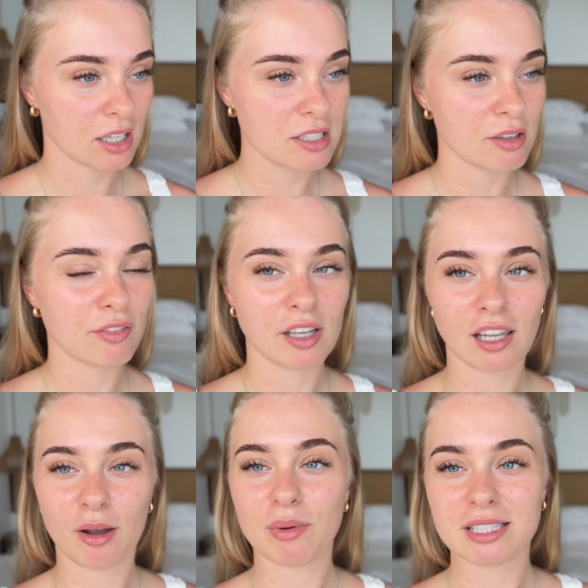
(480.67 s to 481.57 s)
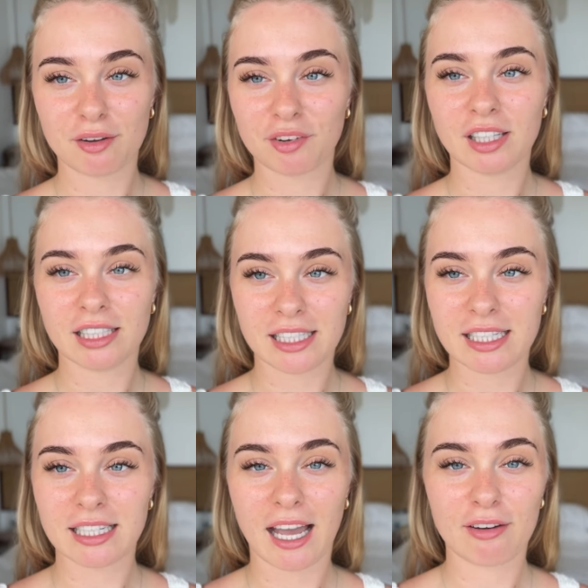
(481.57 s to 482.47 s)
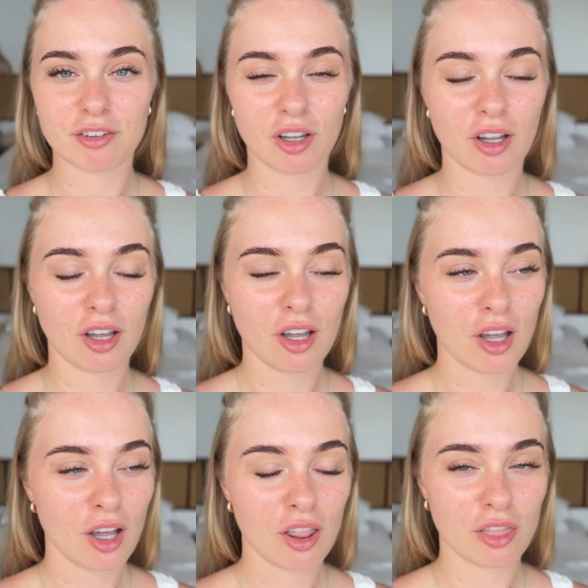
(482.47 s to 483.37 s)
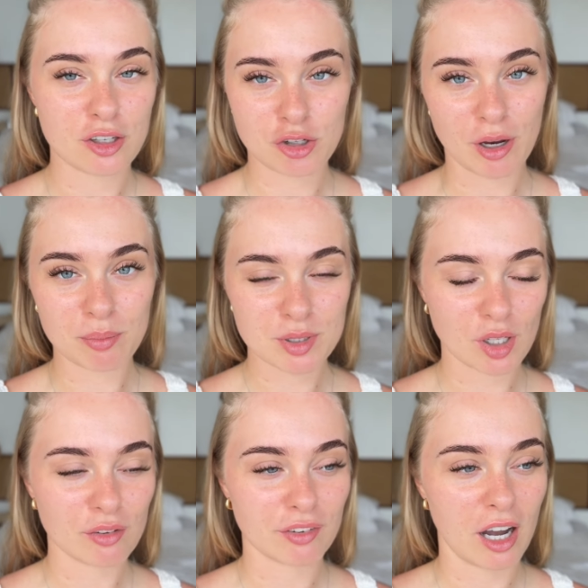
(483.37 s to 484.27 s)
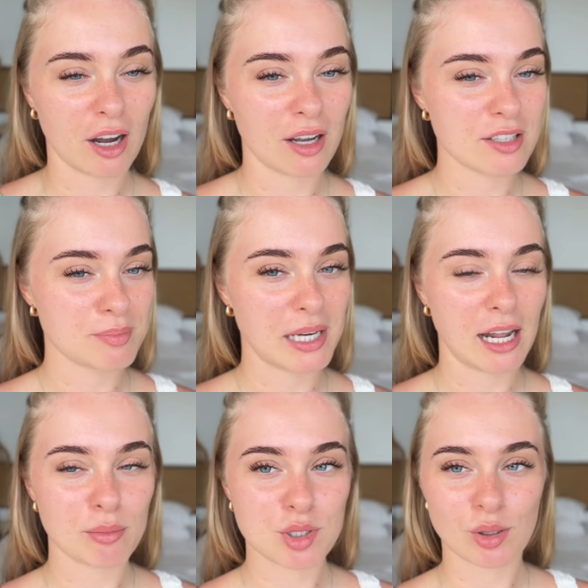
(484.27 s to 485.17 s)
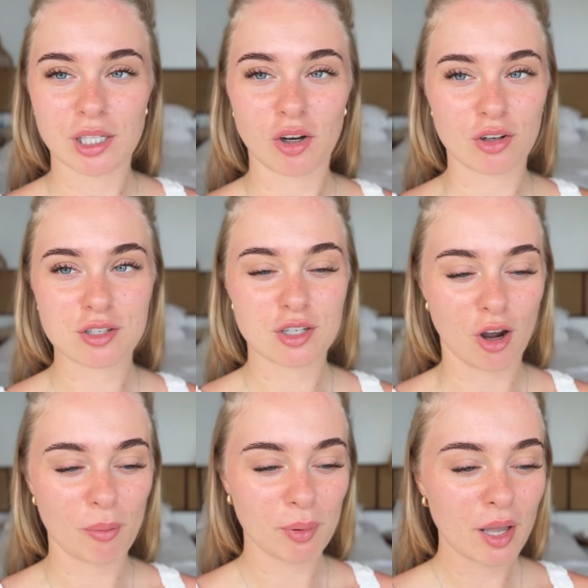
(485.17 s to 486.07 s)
because I feel like we definitely need it after the trip so far. It's been absolutely non-stop.